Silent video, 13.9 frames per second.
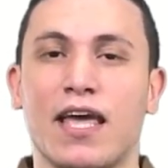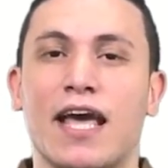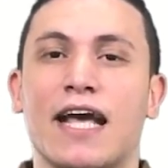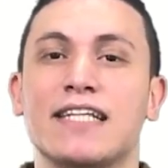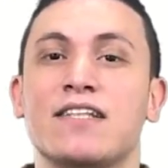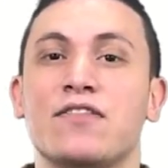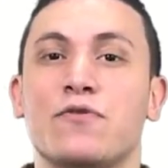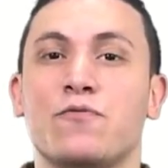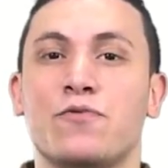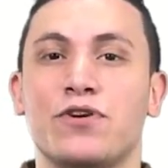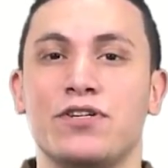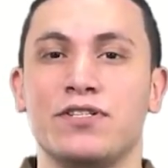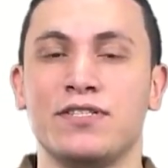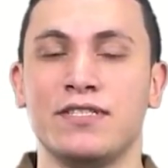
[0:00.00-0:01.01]
as in the
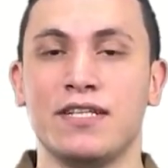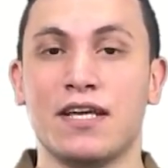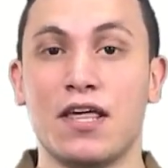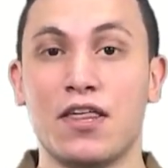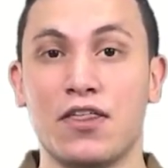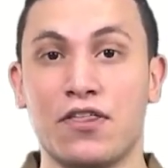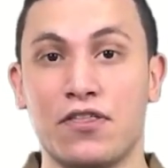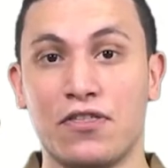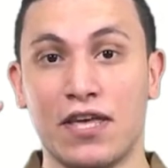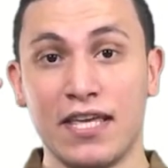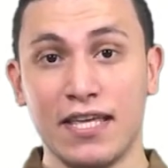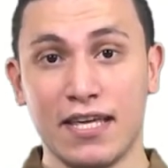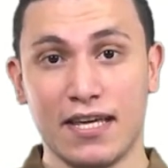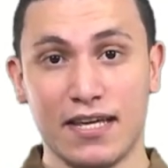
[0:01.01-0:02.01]
word
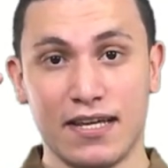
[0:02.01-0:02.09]
think,